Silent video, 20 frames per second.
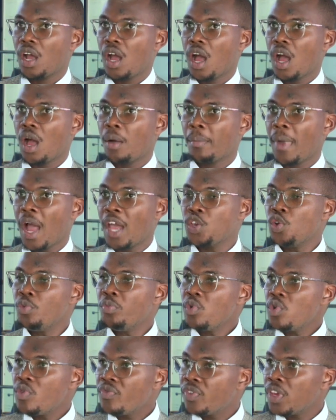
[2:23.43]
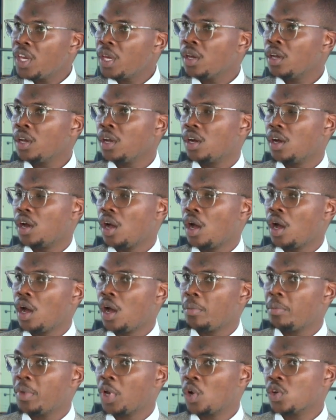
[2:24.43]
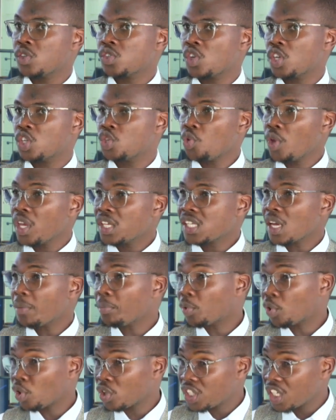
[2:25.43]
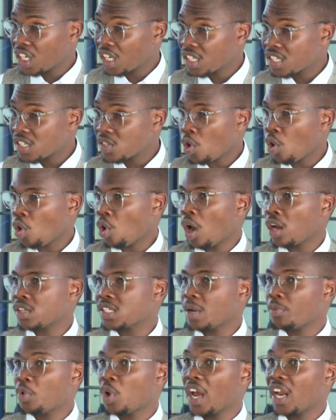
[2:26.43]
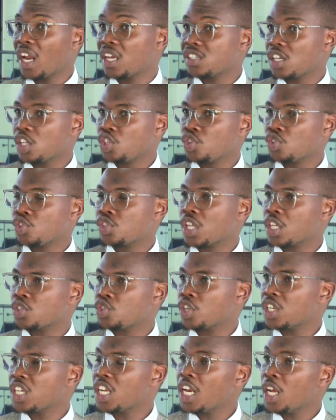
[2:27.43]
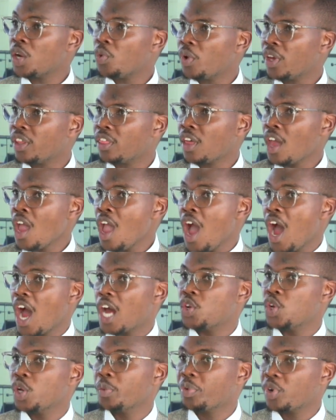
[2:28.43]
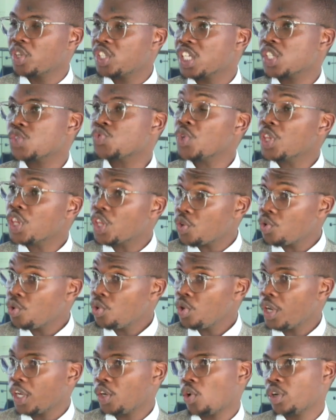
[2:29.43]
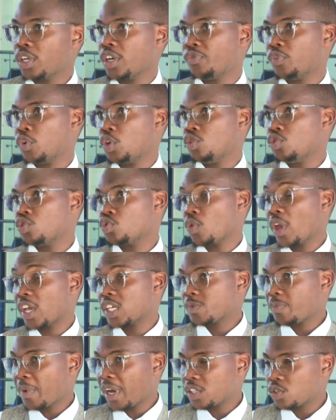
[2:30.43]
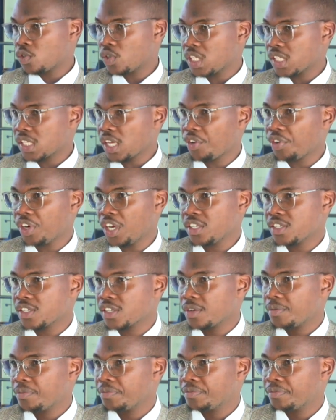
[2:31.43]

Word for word: are you moving because you're doing some projects or some organizations that you're dealing with are doing projects with you in order for you to expand to these areas?